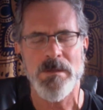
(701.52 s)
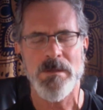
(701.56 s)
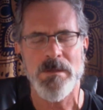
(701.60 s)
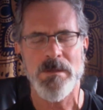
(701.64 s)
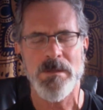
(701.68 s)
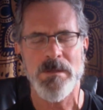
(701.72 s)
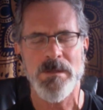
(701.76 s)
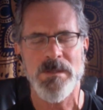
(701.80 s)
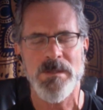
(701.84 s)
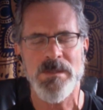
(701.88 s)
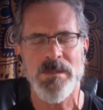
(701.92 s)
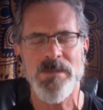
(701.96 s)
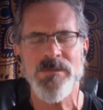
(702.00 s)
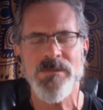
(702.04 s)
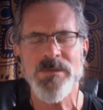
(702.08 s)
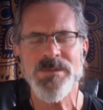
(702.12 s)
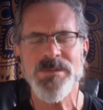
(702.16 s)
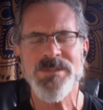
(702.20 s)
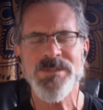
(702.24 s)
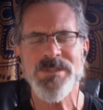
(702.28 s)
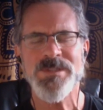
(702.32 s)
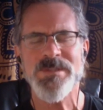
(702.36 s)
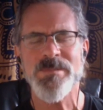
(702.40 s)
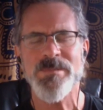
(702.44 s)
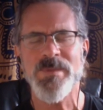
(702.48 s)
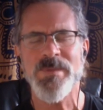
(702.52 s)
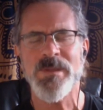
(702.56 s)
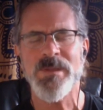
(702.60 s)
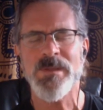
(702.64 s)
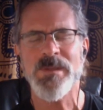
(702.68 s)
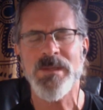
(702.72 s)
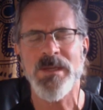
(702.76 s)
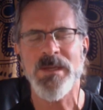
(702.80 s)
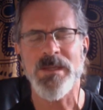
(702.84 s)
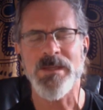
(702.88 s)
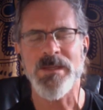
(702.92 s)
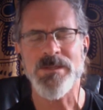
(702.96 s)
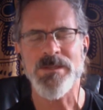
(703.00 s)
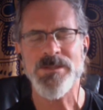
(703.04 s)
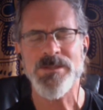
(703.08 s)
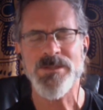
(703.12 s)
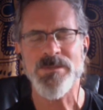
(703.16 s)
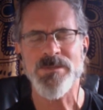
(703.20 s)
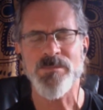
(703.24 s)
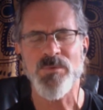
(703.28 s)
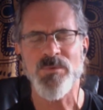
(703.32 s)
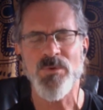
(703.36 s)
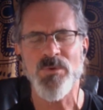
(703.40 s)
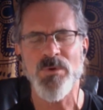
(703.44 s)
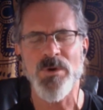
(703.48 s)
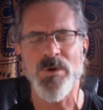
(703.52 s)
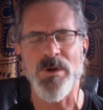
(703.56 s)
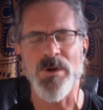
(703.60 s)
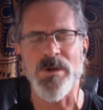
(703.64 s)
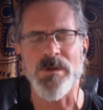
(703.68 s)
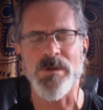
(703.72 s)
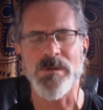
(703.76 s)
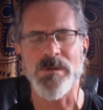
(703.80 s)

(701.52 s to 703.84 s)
give you stability and support,